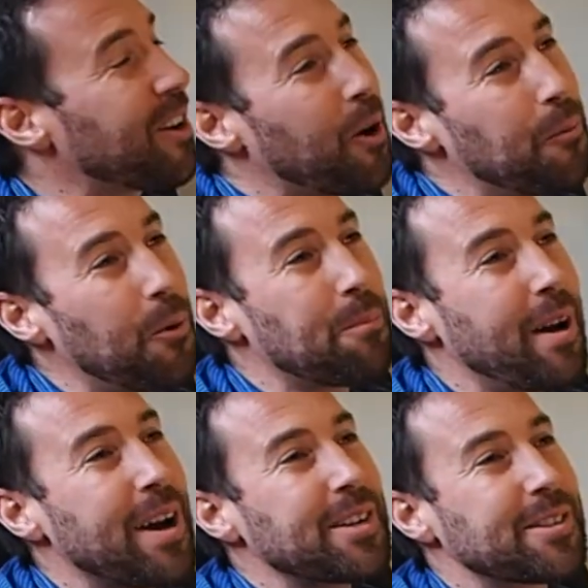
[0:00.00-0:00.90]
I walked
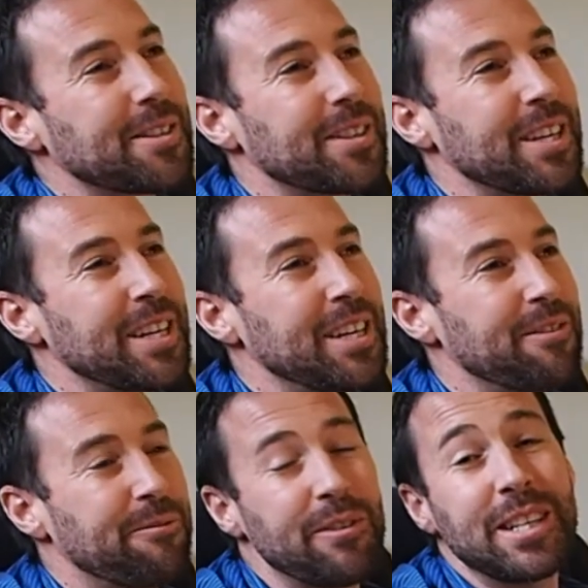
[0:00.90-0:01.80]
past the
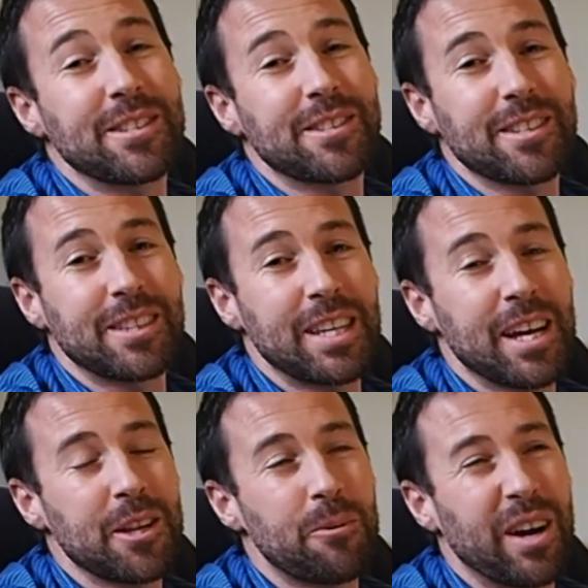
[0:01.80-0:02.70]
fence in the
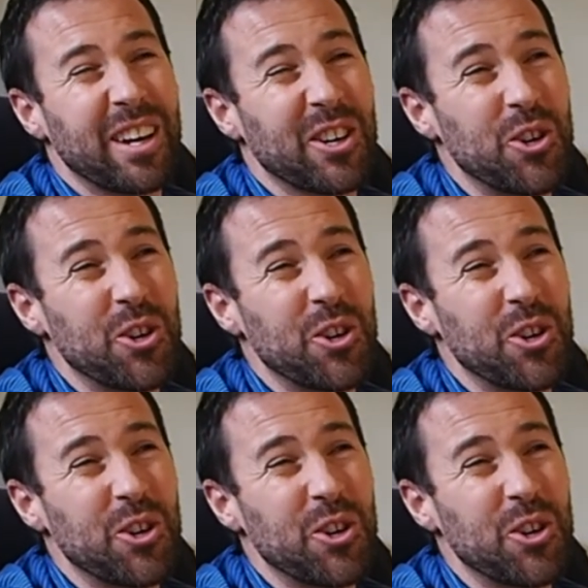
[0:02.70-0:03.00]
alleyway and I